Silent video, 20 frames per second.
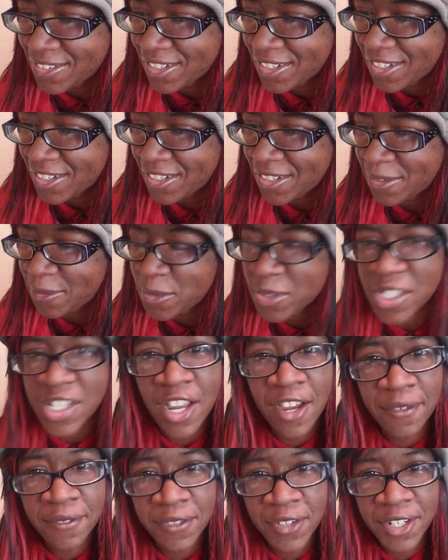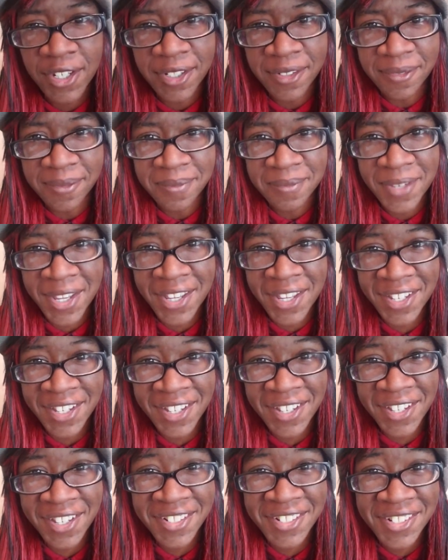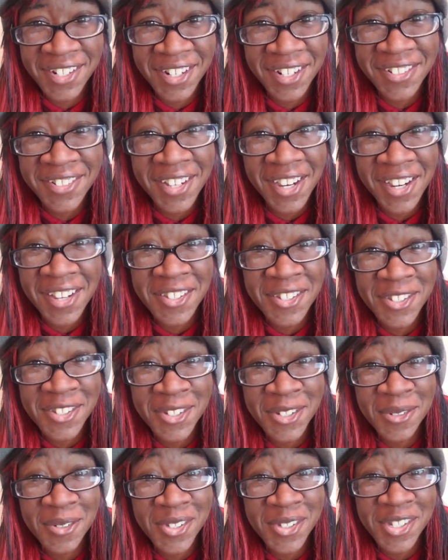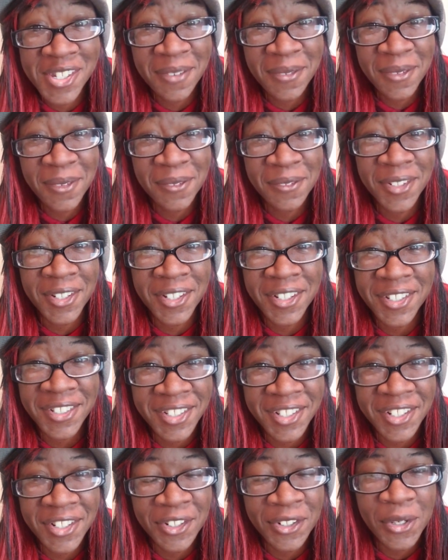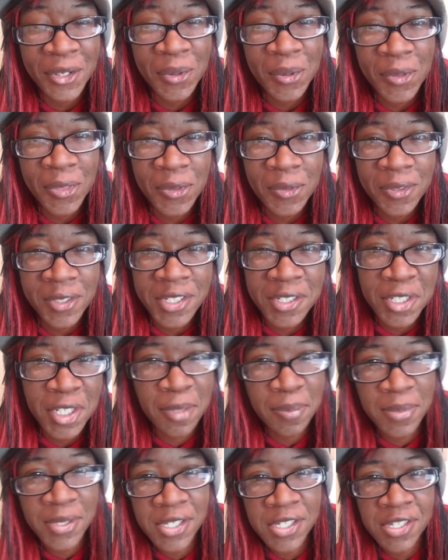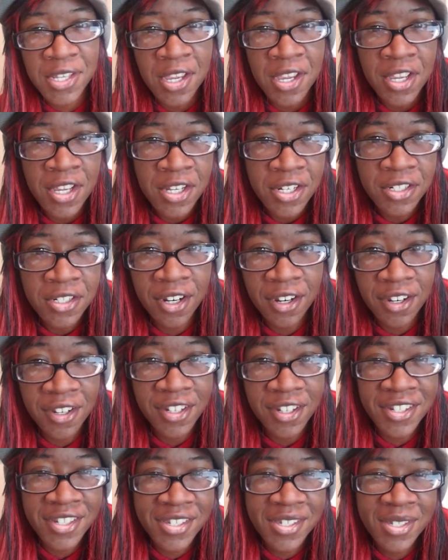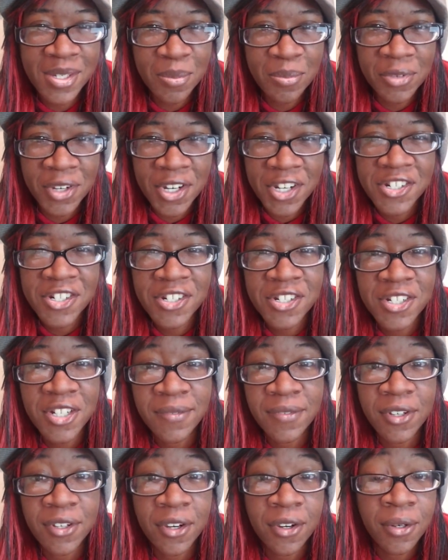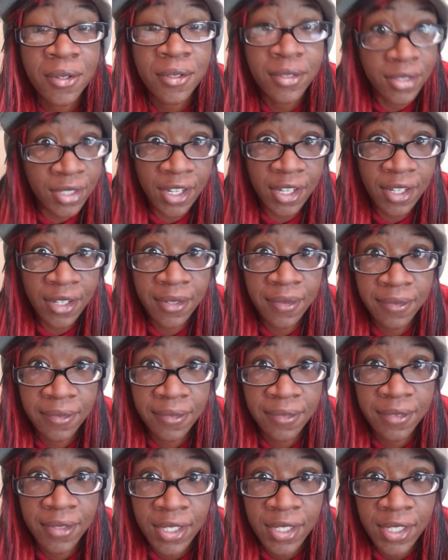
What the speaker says: was not fun. Dark night of the soul was never fun. You know, going through the deepest, darkest depression of your whole life